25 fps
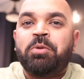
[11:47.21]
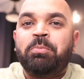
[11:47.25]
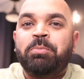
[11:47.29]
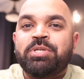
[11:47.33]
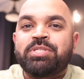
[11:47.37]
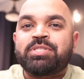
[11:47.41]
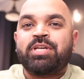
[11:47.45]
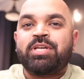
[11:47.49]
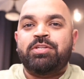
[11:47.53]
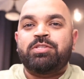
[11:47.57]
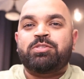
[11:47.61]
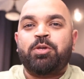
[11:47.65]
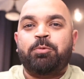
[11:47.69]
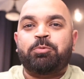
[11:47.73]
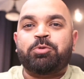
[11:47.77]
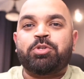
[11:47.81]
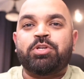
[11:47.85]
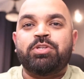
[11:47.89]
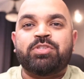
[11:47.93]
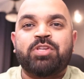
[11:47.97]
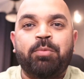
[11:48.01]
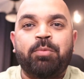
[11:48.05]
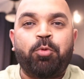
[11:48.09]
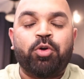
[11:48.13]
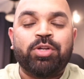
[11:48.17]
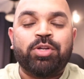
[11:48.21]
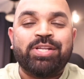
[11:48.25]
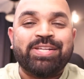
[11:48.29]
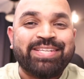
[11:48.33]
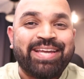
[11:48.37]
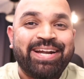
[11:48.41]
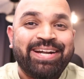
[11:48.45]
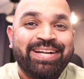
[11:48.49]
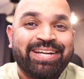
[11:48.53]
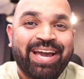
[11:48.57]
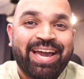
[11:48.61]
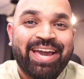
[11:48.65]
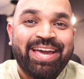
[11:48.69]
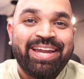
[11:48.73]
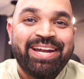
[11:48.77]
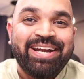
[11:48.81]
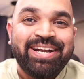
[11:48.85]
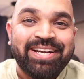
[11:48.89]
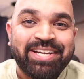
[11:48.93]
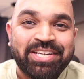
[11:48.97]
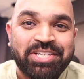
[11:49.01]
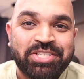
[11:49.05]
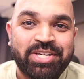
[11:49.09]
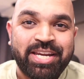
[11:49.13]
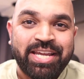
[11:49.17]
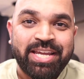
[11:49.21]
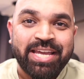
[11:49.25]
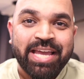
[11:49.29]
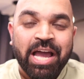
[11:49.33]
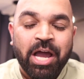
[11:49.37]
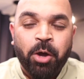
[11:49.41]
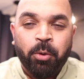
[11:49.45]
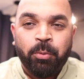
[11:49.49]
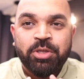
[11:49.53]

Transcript: misconceptions about this entire industry